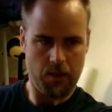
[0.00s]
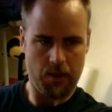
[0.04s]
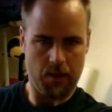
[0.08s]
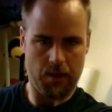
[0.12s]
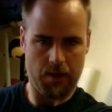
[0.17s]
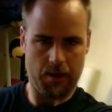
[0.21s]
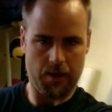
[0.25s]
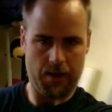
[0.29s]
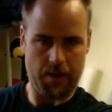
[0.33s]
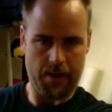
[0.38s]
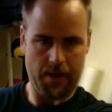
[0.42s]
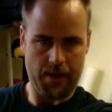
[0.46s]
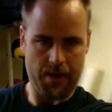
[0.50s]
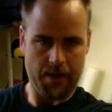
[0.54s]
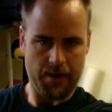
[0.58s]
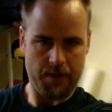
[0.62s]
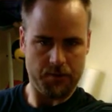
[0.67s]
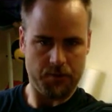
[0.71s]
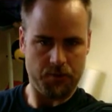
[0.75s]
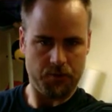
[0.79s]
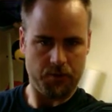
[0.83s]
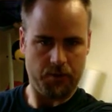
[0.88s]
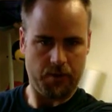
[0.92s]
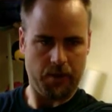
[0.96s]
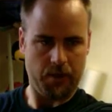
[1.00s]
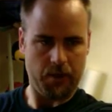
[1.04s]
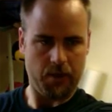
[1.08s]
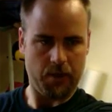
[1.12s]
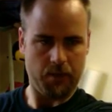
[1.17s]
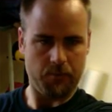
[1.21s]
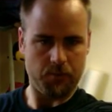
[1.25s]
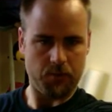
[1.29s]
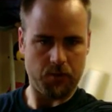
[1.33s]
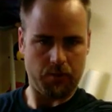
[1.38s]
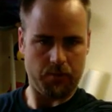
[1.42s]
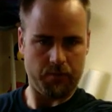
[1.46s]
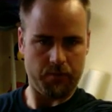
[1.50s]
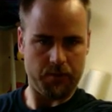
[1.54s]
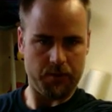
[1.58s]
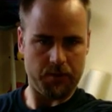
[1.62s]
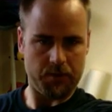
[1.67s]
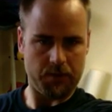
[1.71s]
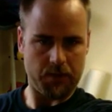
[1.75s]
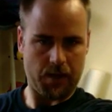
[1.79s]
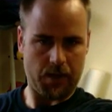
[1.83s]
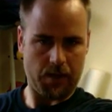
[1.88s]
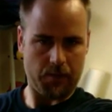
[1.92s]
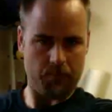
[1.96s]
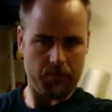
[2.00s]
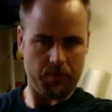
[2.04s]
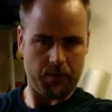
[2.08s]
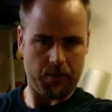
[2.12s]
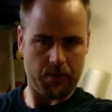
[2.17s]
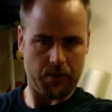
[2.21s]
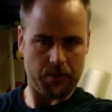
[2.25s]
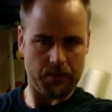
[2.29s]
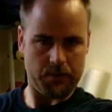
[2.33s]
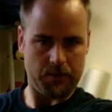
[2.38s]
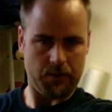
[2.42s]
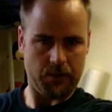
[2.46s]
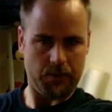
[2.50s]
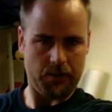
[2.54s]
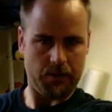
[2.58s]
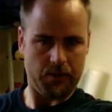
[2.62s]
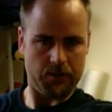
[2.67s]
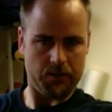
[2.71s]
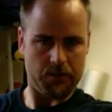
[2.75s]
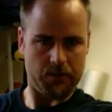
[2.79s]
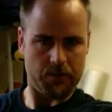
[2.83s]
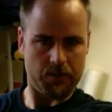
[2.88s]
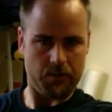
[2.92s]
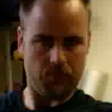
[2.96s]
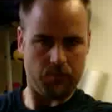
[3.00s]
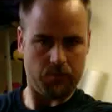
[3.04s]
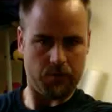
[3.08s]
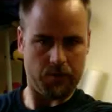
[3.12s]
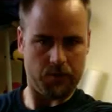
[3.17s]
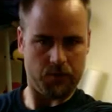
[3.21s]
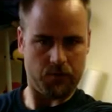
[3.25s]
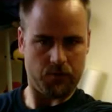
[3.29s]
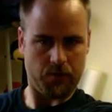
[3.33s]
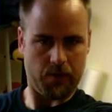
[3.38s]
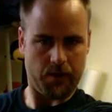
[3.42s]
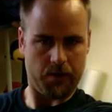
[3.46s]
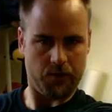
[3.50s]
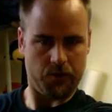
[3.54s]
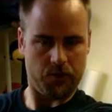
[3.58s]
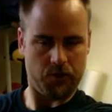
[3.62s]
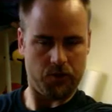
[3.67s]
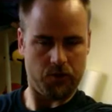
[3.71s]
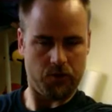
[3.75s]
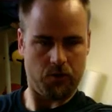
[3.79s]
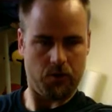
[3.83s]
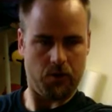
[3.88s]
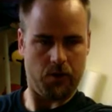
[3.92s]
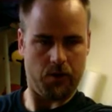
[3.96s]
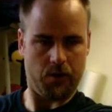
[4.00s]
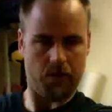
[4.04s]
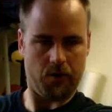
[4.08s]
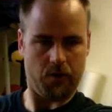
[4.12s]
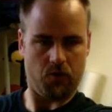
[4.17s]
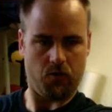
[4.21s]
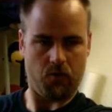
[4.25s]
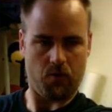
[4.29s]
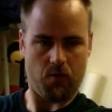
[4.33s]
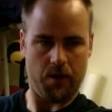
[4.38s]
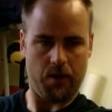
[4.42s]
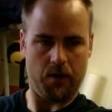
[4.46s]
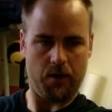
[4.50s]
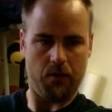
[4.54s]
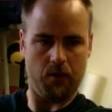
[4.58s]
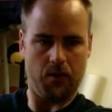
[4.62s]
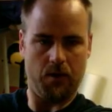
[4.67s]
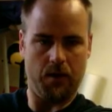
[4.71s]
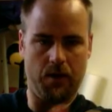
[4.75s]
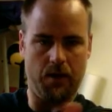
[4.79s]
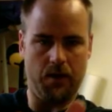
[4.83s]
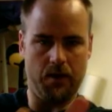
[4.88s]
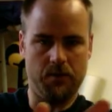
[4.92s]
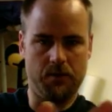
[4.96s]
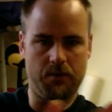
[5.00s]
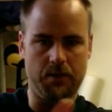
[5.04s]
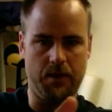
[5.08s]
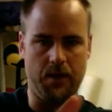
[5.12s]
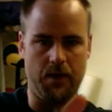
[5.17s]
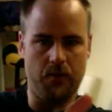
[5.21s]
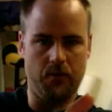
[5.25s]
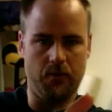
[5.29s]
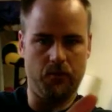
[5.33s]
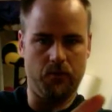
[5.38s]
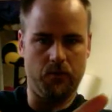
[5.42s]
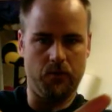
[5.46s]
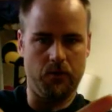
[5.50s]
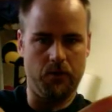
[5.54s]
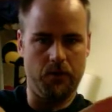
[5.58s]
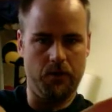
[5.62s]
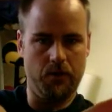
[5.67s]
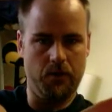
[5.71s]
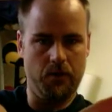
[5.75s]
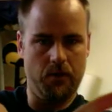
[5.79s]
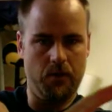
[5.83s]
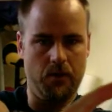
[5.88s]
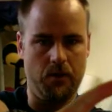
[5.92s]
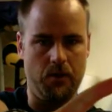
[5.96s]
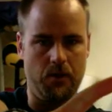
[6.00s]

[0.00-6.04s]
And as your hand comes over the top, the idea is that you want to try and turn and crank your hand downward